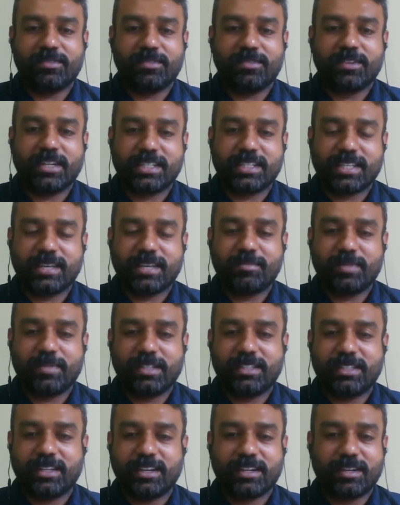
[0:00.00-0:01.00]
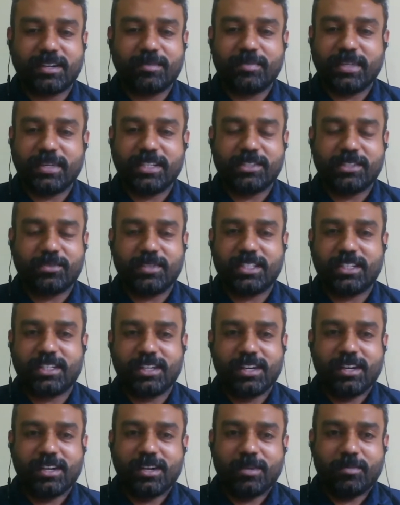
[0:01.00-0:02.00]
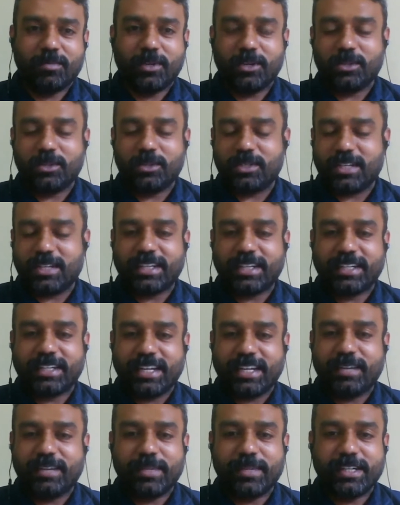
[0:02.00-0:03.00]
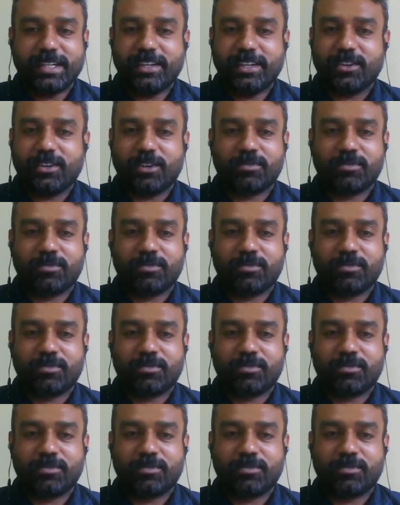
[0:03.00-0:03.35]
For example, there are companies which produce like 10 mld.